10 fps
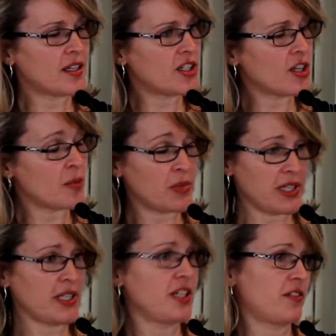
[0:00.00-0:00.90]
a
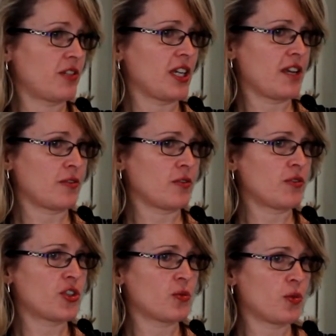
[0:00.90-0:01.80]
completely different level
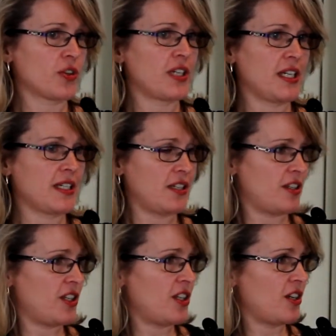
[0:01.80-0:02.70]
to what
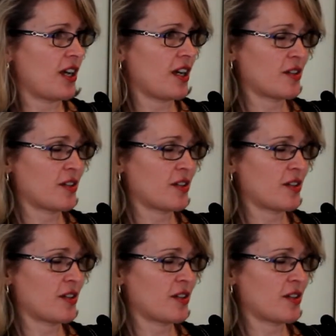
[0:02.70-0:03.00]
the